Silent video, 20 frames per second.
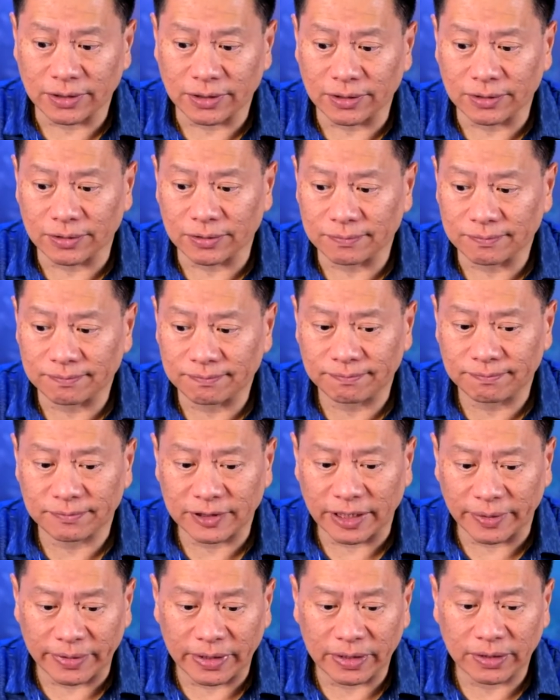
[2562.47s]
So
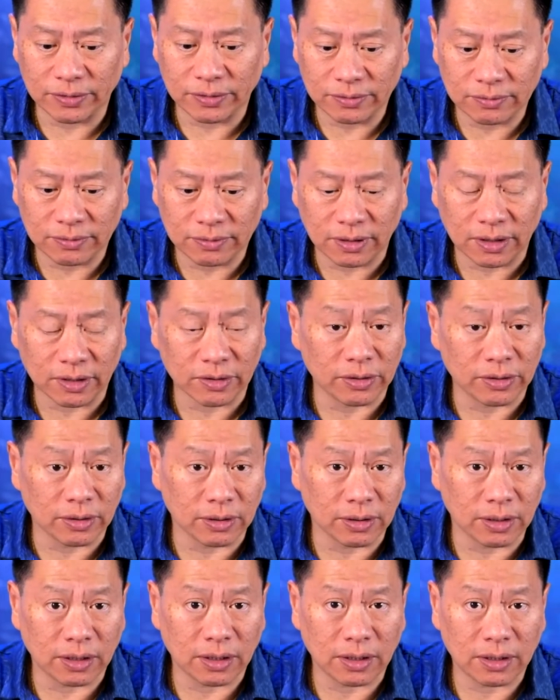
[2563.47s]
let me know how
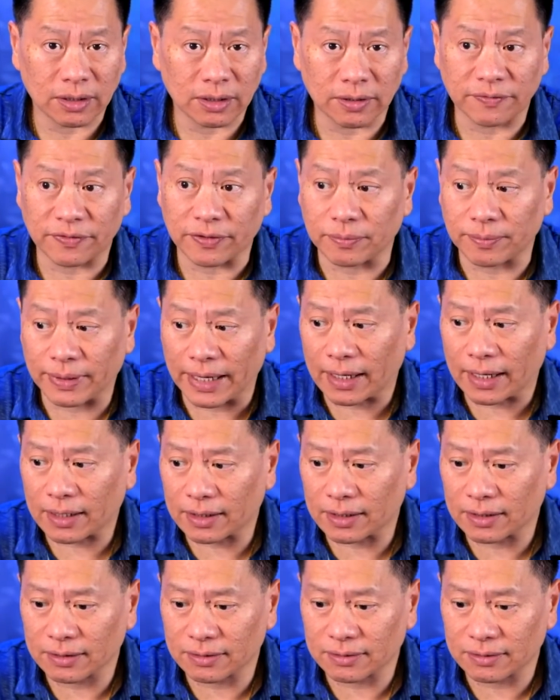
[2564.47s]
you all are. If you're
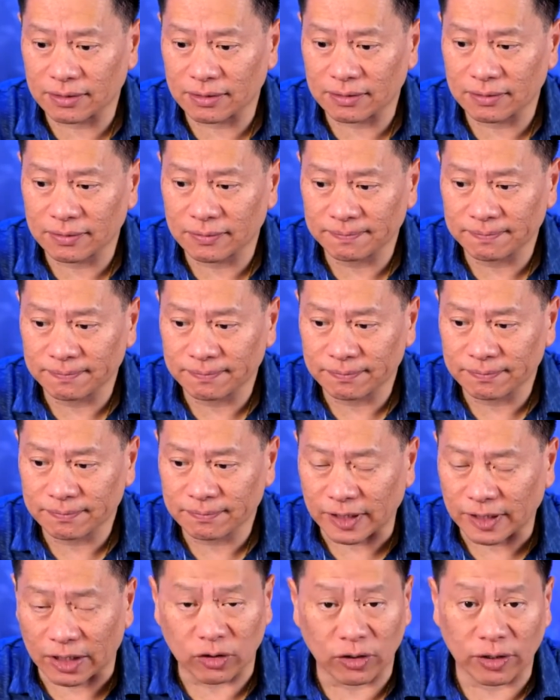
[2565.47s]
back,
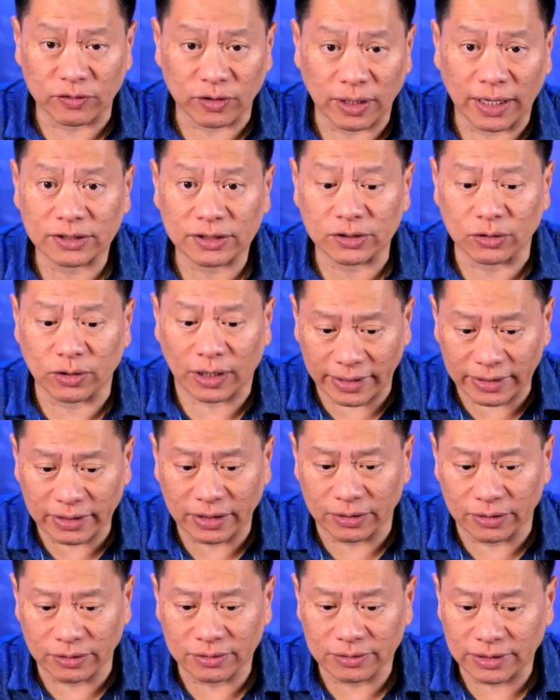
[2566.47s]
I don't have to ask you.
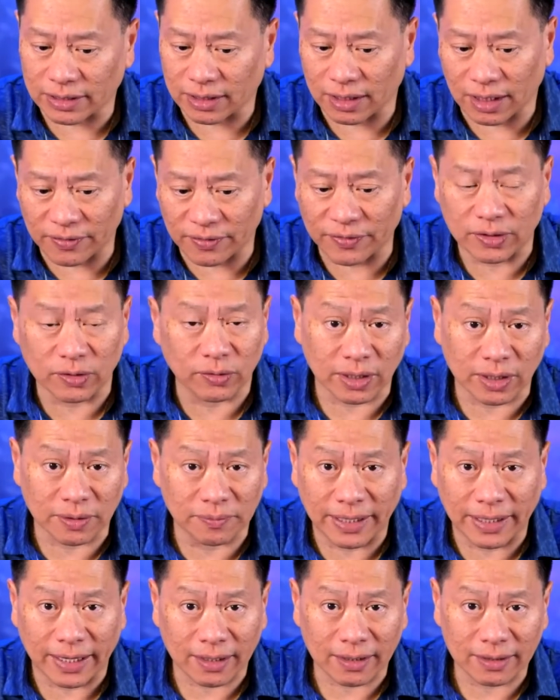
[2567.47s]
I know that a lot of you don't
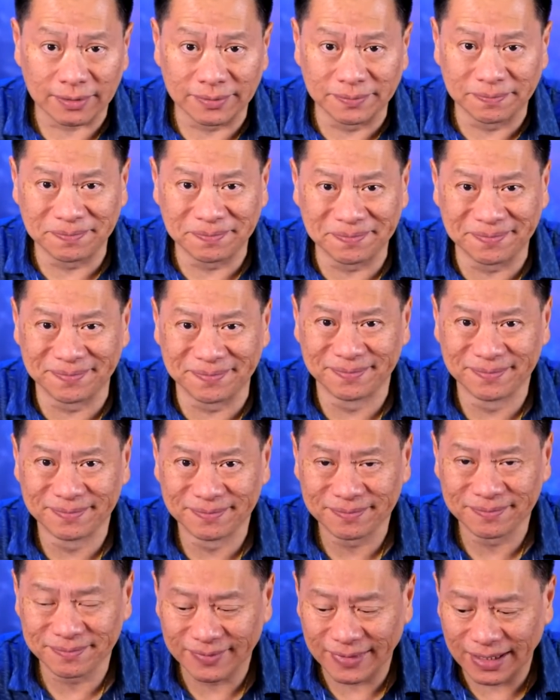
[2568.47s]
want to come back.
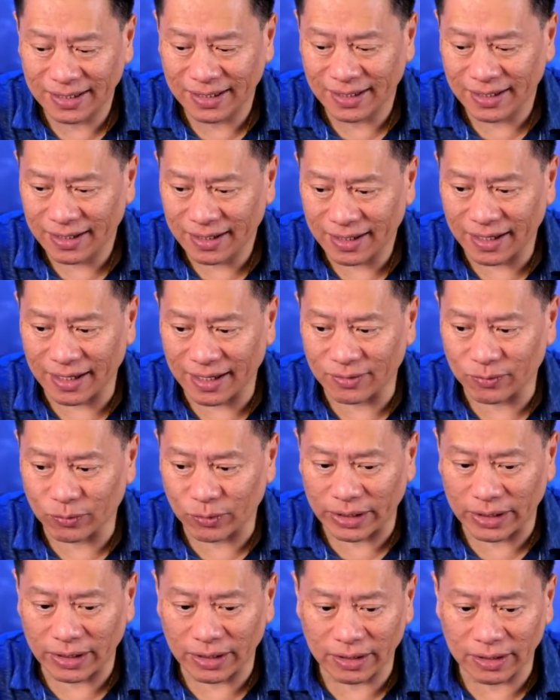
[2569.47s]

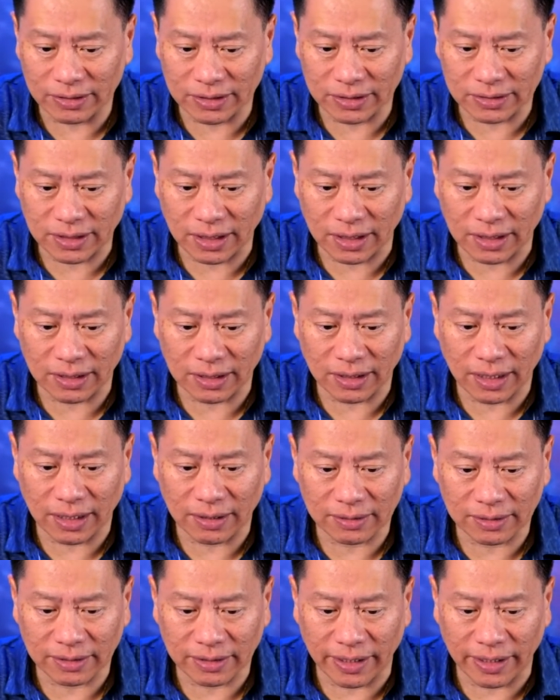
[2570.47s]
And we just kind
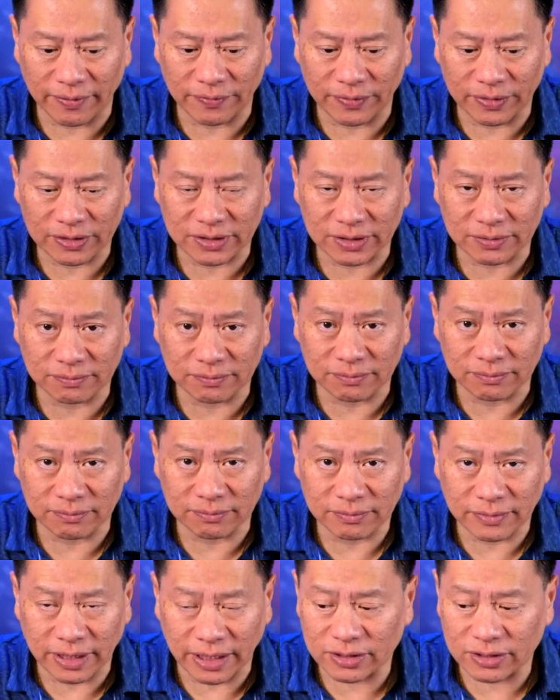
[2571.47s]
of gave you
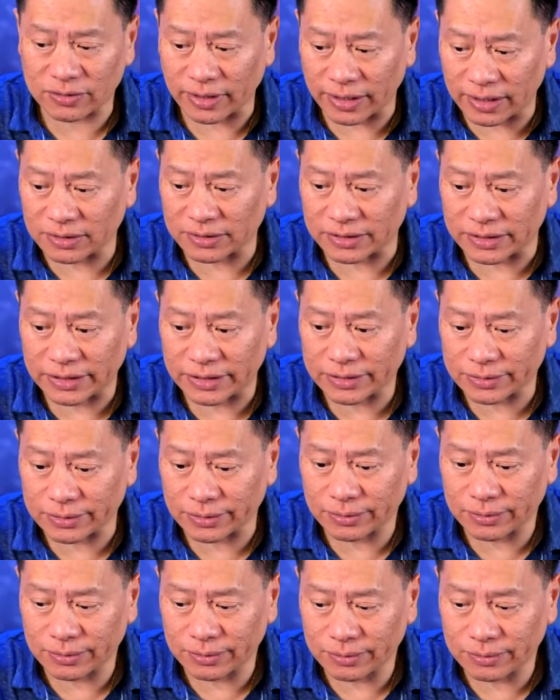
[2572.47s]
some extra energy,
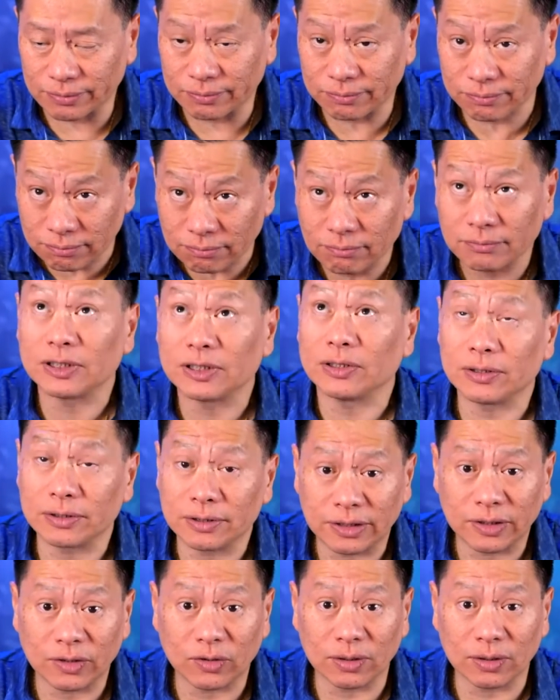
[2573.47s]
so
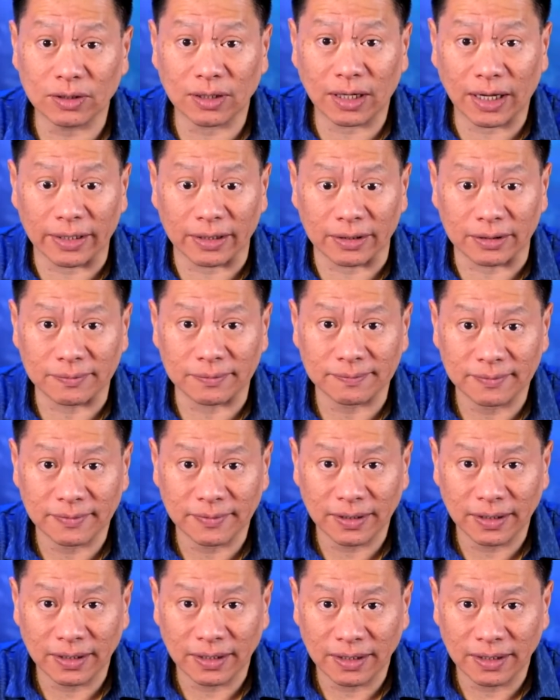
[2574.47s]
you can go a little higher.